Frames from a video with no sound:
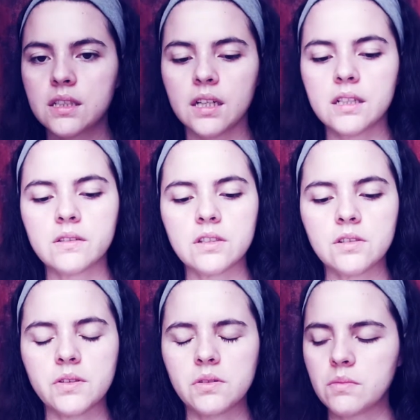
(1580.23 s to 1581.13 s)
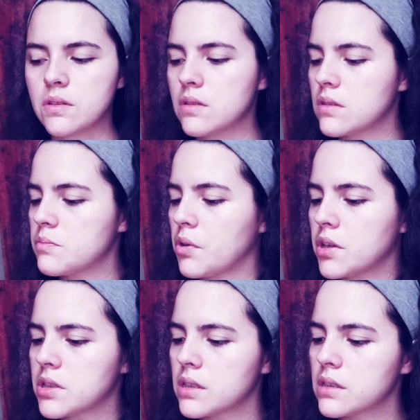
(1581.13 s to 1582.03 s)
kind of situation with this
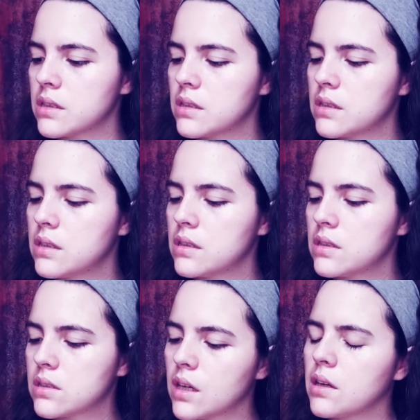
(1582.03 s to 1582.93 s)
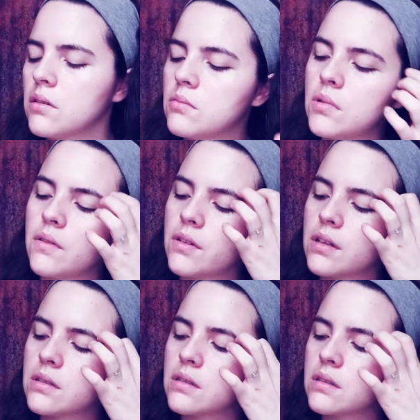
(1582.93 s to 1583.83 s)
project cycle, whatever it
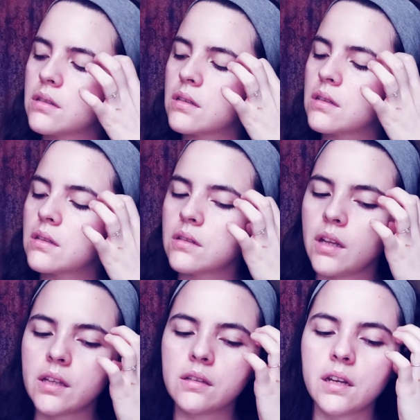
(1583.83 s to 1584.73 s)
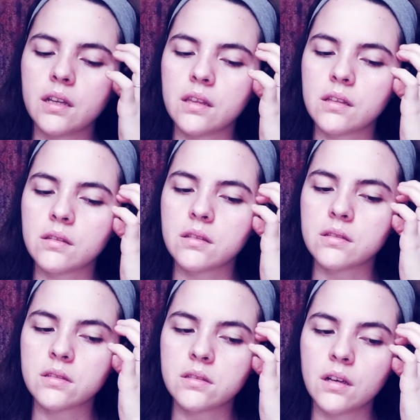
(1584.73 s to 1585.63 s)
is. Like letting the
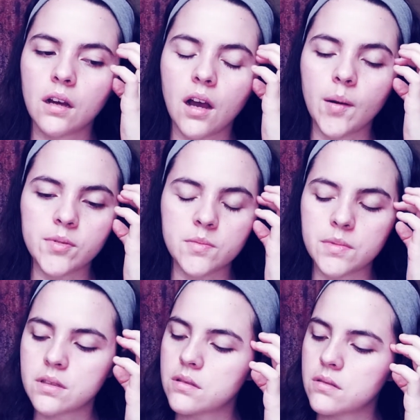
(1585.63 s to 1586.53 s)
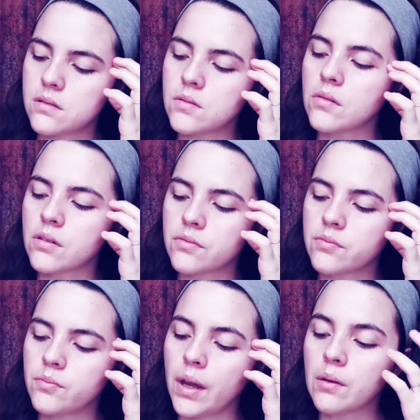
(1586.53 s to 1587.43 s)
accomplishments you would have
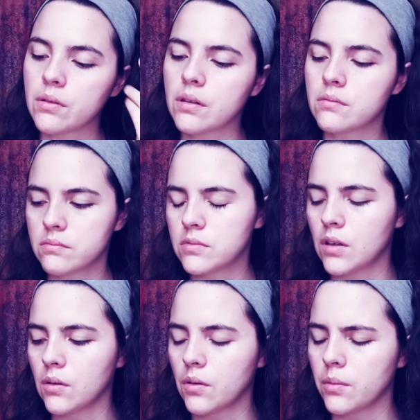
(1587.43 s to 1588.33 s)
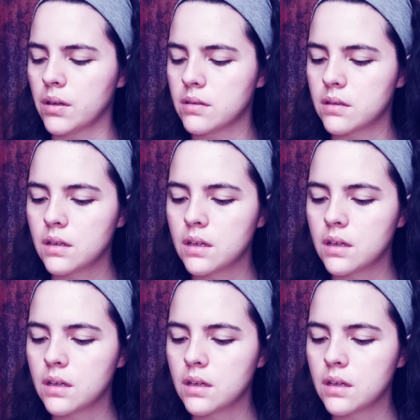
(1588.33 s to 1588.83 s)
made with it, go to waste.